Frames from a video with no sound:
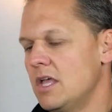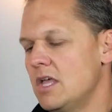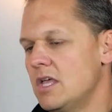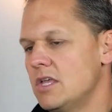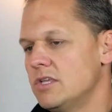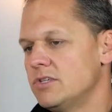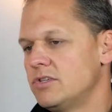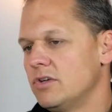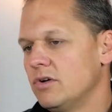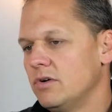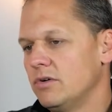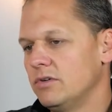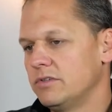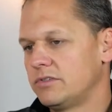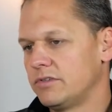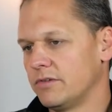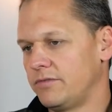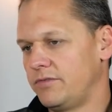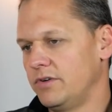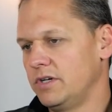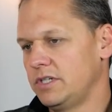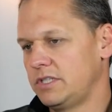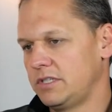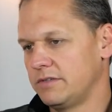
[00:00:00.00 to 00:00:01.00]
So
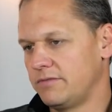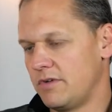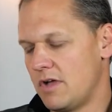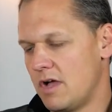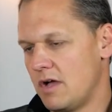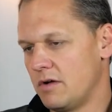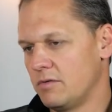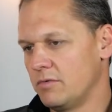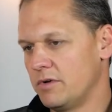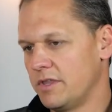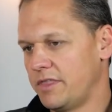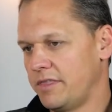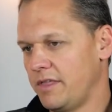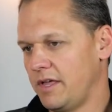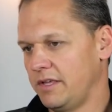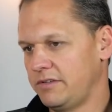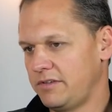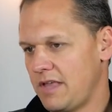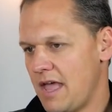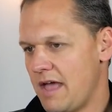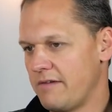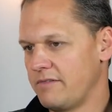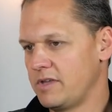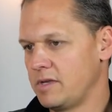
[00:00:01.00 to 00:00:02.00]
first of all, with us
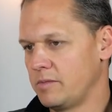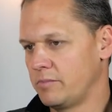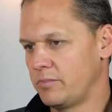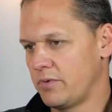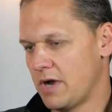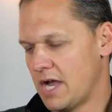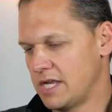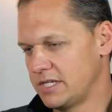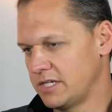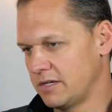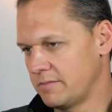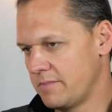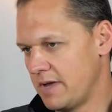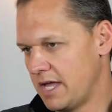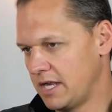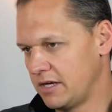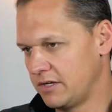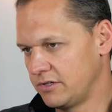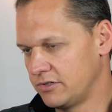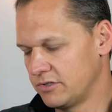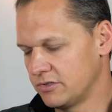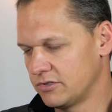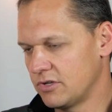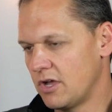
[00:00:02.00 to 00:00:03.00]
having project
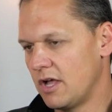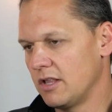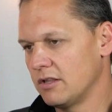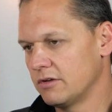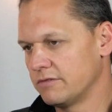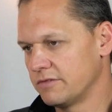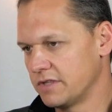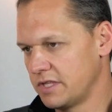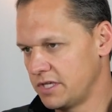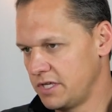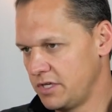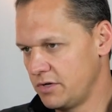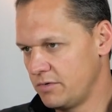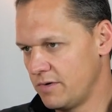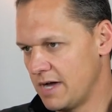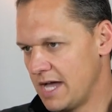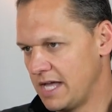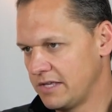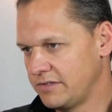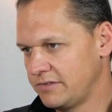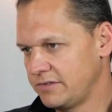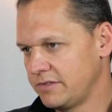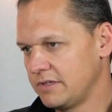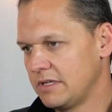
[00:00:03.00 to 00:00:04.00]
managers all over the
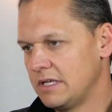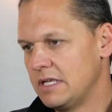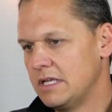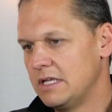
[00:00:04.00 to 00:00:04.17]
U.S.,